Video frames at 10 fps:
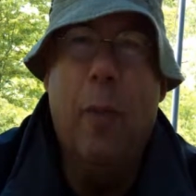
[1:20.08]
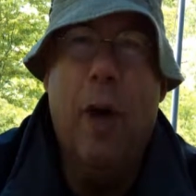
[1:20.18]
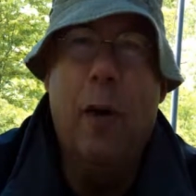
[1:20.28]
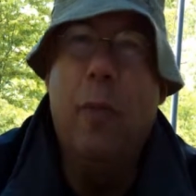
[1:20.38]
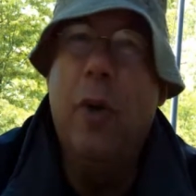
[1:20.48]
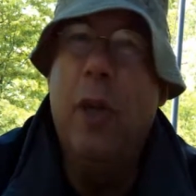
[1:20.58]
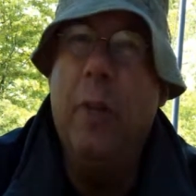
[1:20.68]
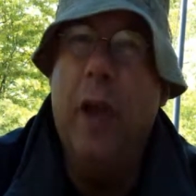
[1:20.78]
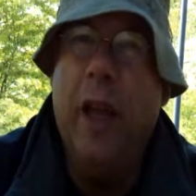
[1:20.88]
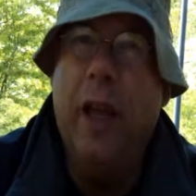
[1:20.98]
about a
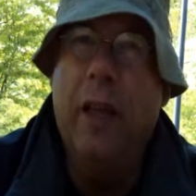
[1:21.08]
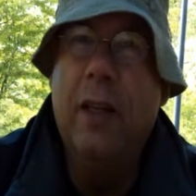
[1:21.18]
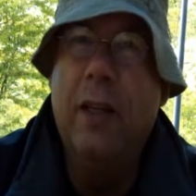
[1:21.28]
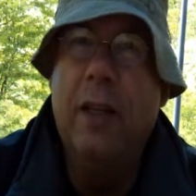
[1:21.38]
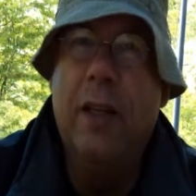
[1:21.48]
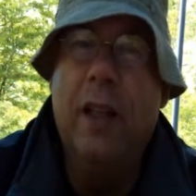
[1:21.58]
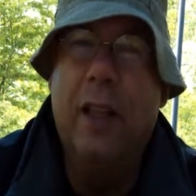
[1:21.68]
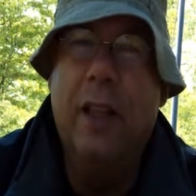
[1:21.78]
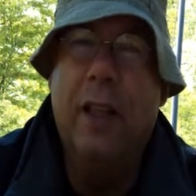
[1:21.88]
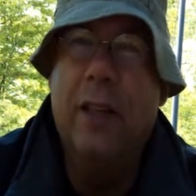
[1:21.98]
boogie bag, and I
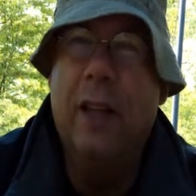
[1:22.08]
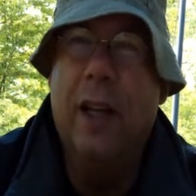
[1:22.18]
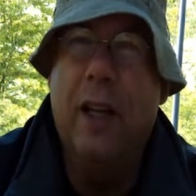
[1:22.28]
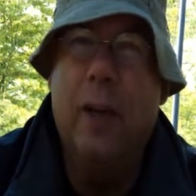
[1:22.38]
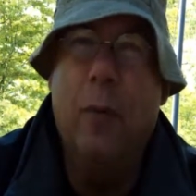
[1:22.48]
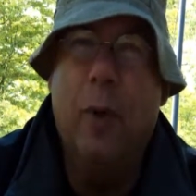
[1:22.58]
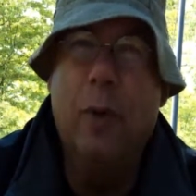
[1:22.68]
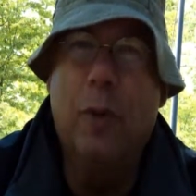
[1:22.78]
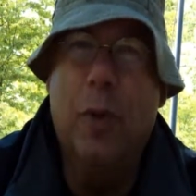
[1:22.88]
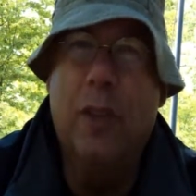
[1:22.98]
think the title of the
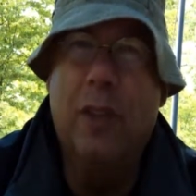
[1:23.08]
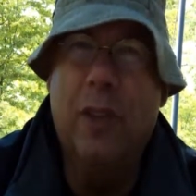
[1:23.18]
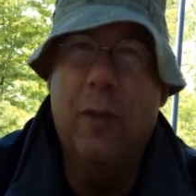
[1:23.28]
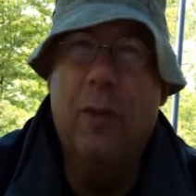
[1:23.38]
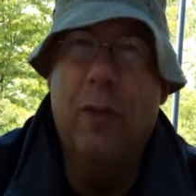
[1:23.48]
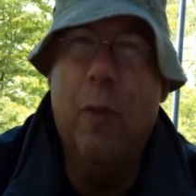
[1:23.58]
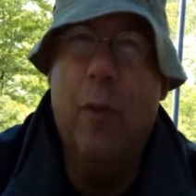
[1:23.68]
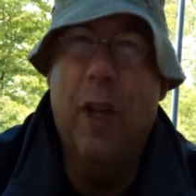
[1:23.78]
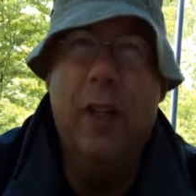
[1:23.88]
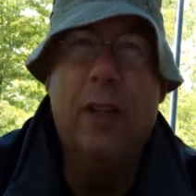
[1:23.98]
post was "For
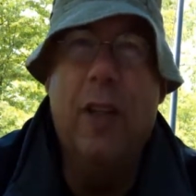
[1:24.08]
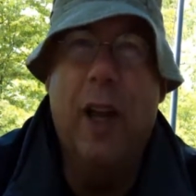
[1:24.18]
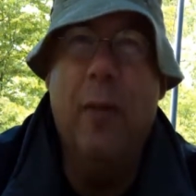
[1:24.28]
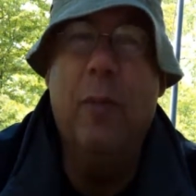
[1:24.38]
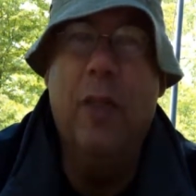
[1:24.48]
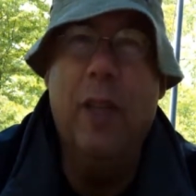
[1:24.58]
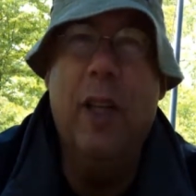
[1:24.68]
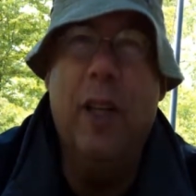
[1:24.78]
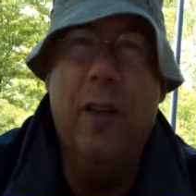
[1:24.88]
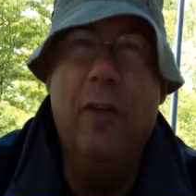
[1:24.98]
When It's Time to
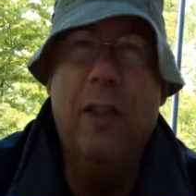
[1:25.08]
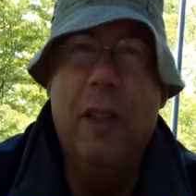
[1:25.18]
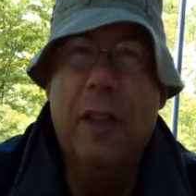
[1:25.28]
Leave,"